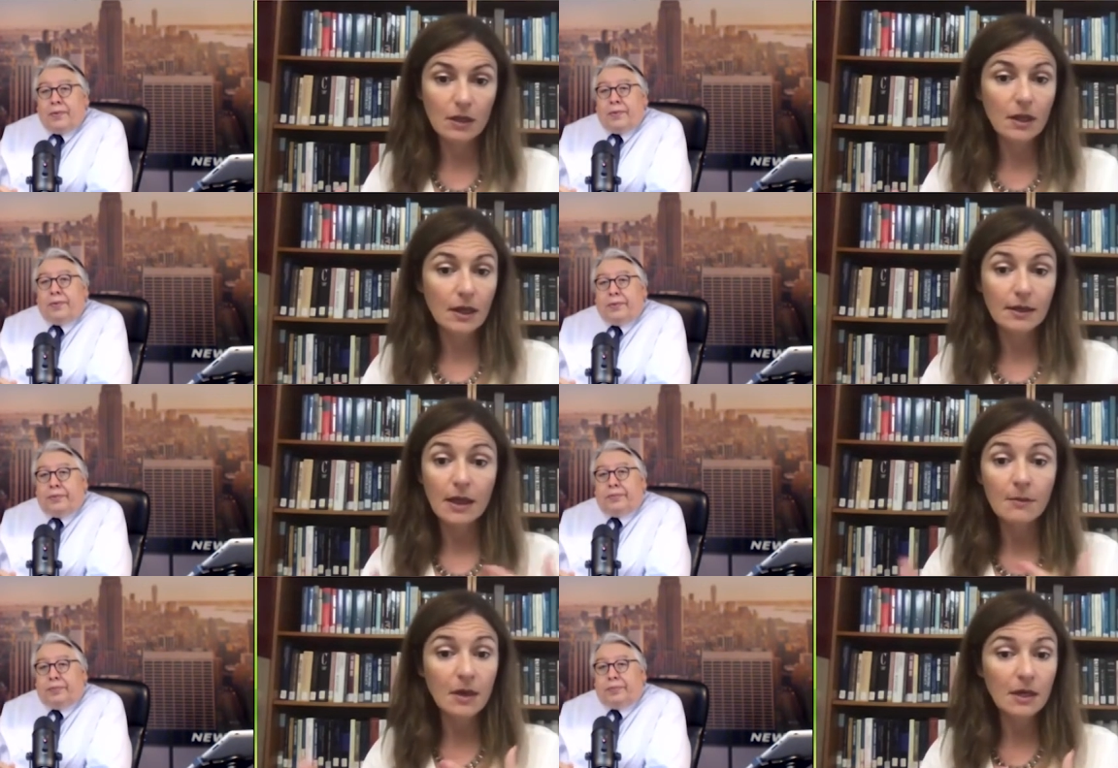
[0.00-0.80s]
Speaker 1: like the
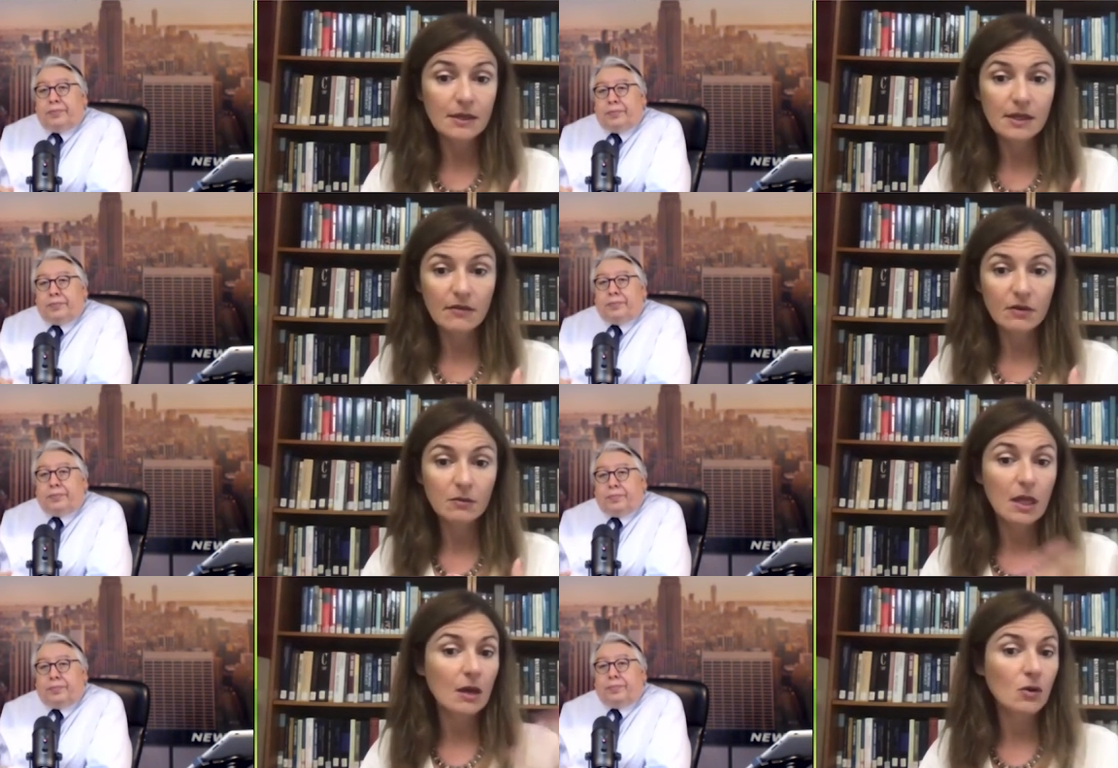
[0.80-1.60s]
M87
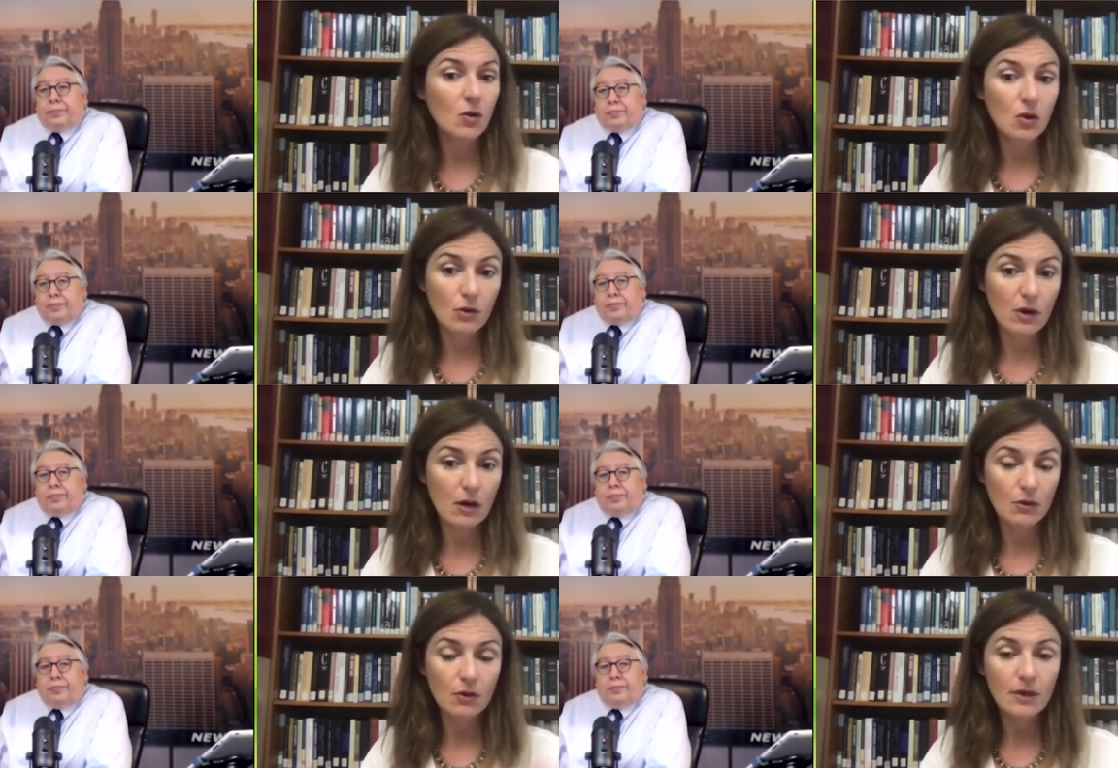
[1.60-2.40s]
black hole or our
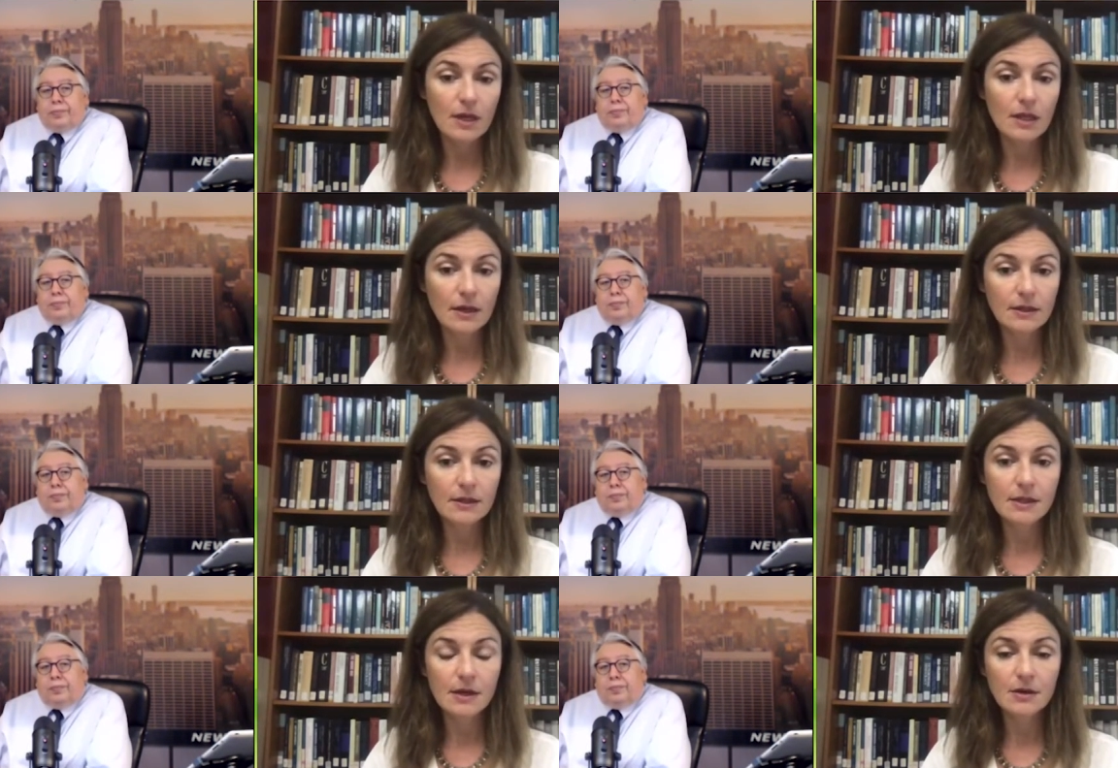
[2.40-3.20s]
own galactic
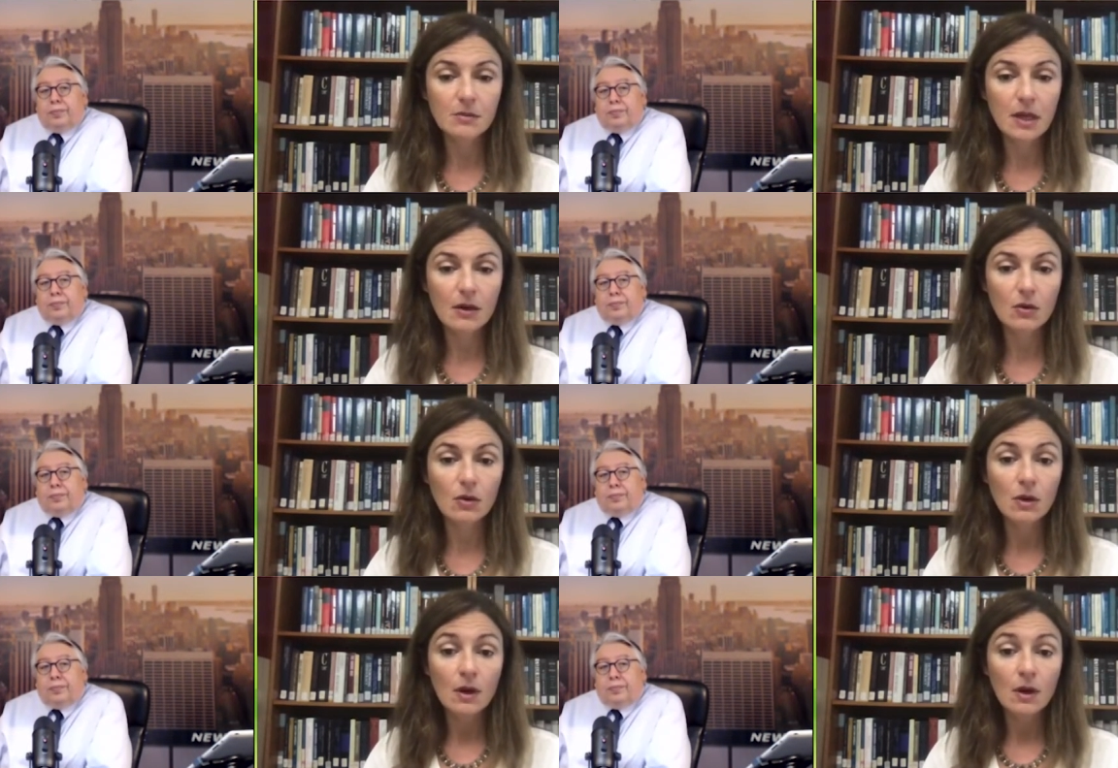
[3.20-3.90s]
center black hole,